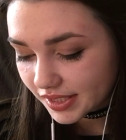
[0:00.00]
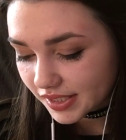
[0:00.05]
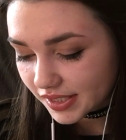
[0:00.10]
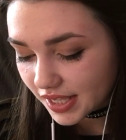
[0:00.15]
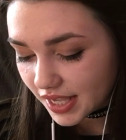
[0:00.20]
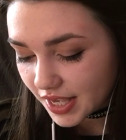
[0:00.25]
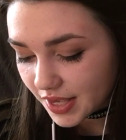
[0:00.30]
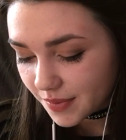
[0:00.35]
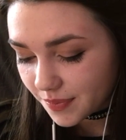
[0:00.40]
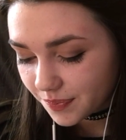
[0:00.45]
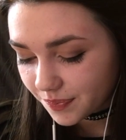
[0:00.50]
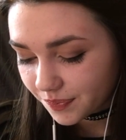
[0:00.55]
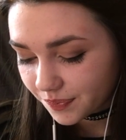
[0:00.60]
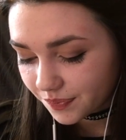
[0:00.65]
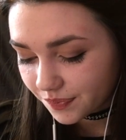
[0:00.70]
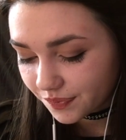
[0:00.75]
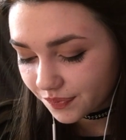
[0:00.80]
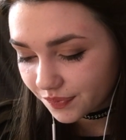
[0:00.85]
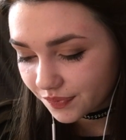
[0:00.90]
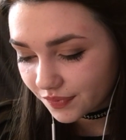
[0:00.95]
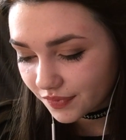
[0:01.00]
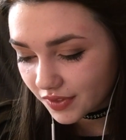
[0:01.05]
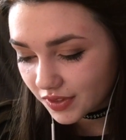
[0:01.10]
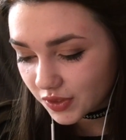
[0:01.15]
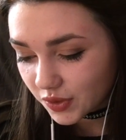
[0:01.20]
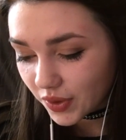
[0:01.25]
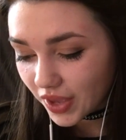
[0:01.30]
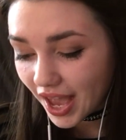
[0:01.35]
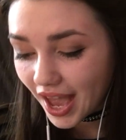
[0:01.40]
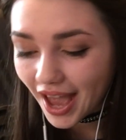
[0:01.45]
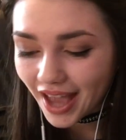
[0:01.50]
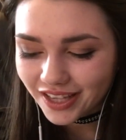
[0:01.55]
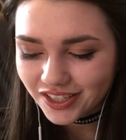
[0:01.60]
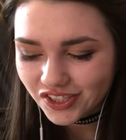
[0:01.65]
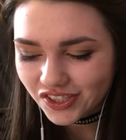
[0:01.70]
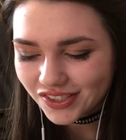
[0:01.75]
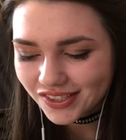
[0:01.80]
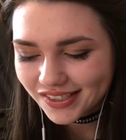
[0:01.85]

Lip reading: Let me see. So yeah,